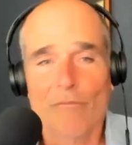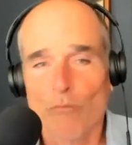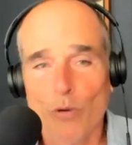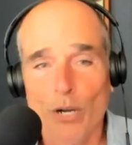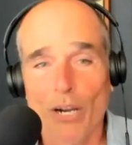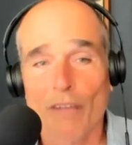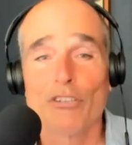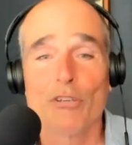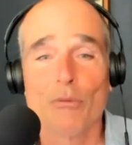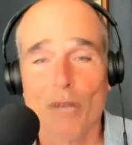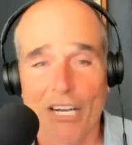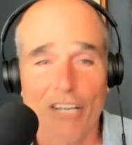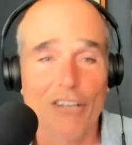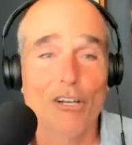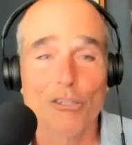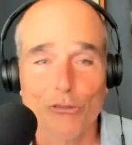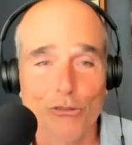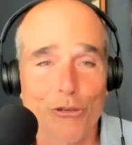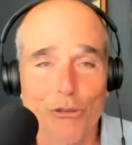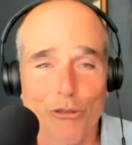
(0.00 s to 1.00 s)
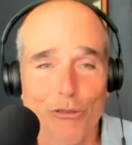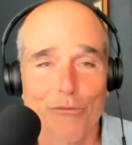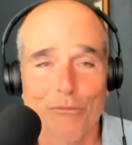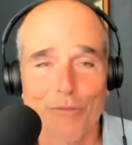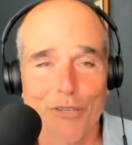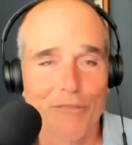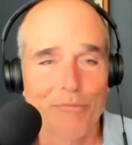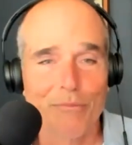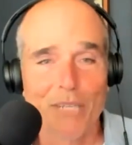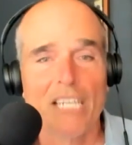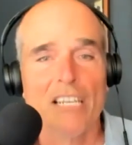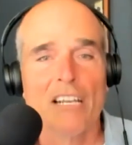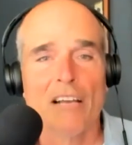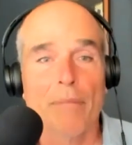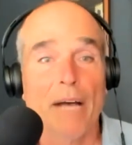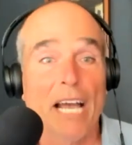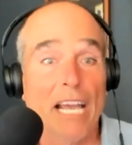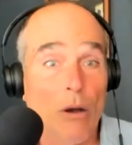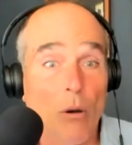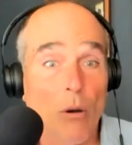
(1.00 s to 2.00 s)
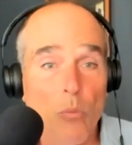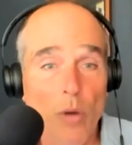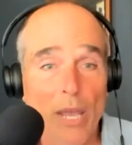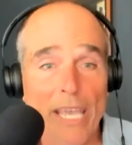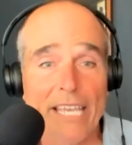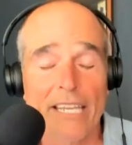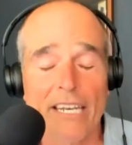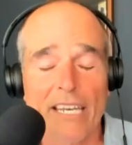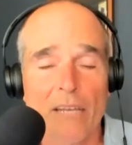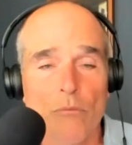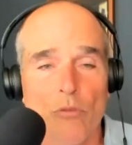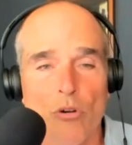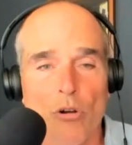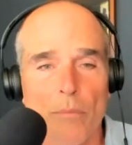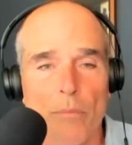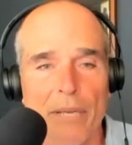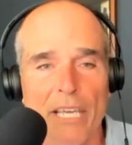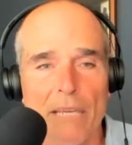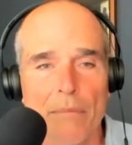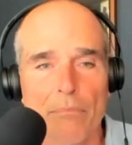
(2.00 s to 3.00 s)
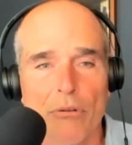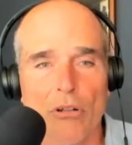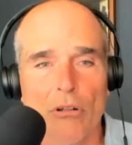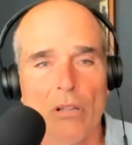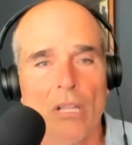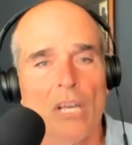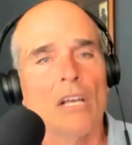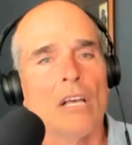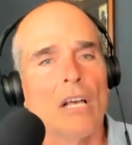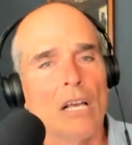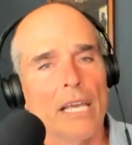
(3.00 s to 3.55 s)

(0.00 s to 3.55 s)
whatever you want to call truther movement by awakening more people